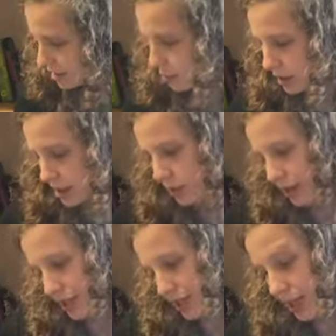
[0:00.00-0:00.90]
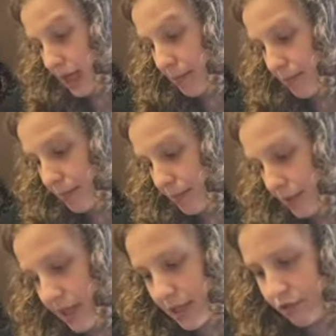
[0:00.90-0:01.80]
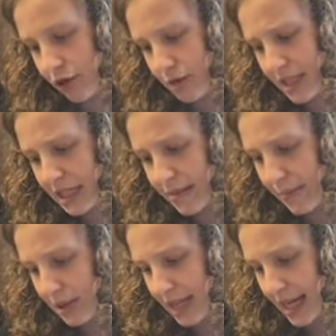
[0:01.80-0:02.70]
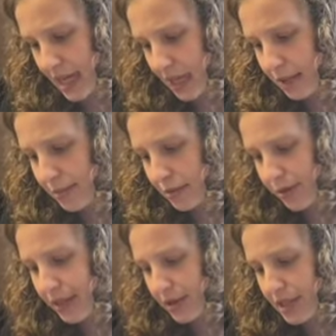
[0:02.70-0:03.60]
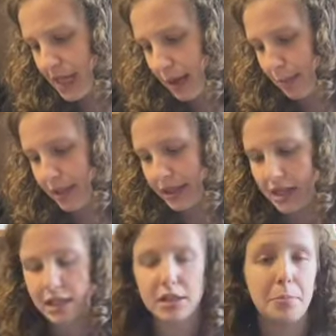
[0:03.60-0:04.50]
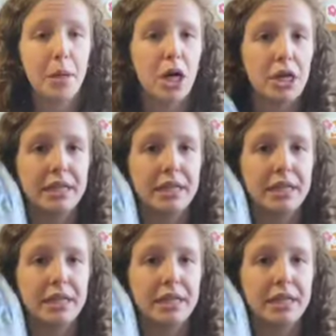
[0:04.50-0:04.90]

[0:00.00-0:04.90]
one, which is Rosie's multicolor merino top in the color Party